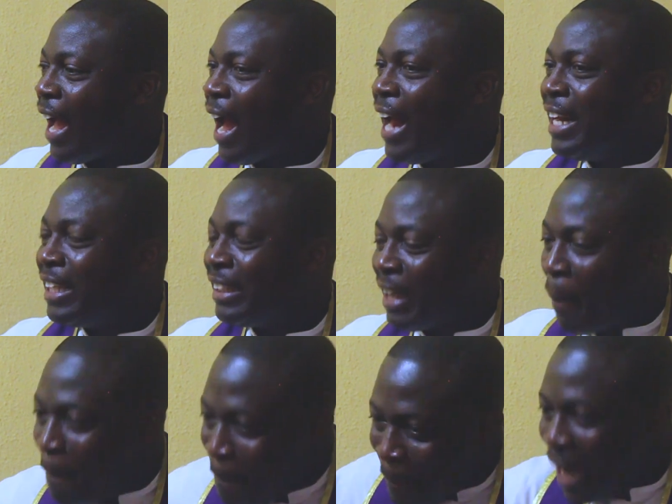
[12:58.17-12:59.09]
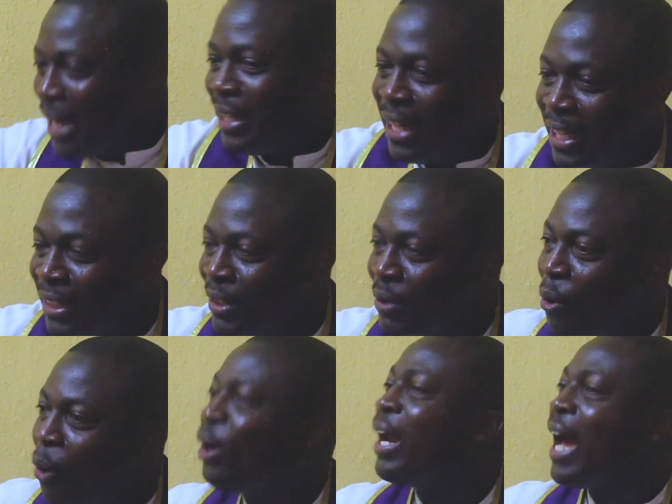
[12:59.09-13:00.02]
And it's a mandate
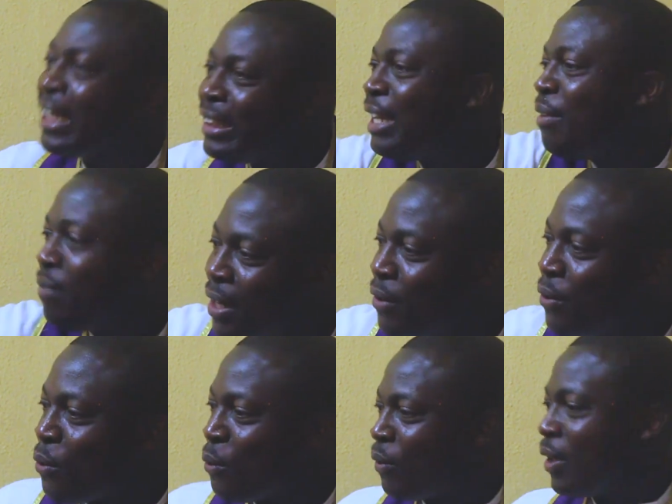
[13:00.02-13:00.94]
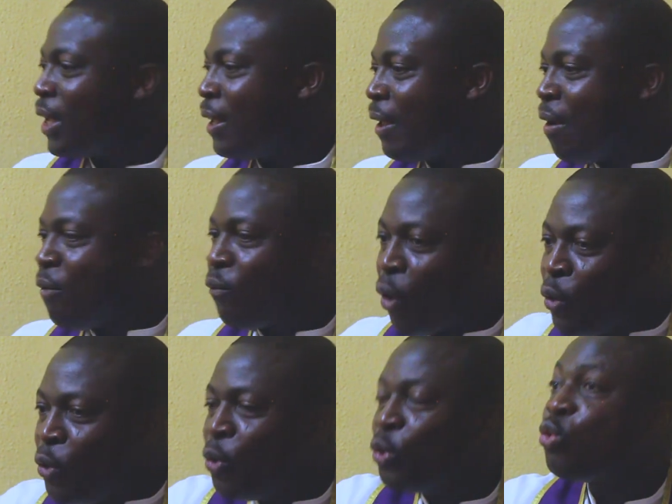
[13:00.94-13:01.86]
God has given you
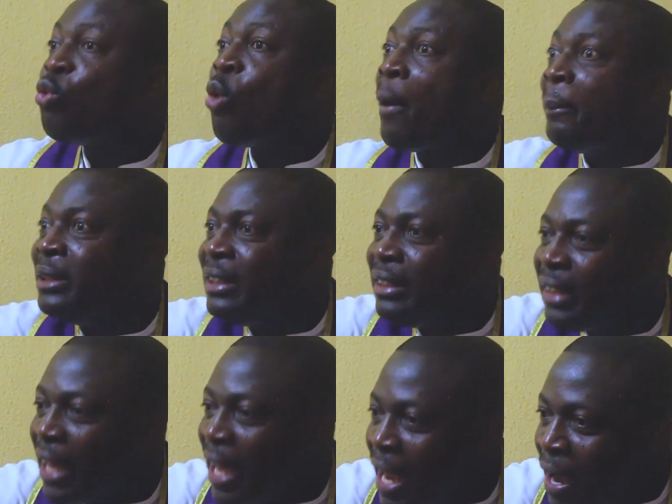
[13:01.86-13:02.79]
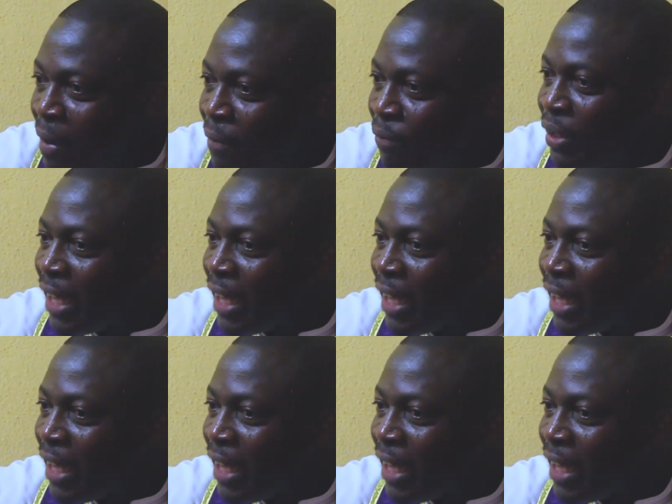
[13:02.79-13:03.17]
for you to observe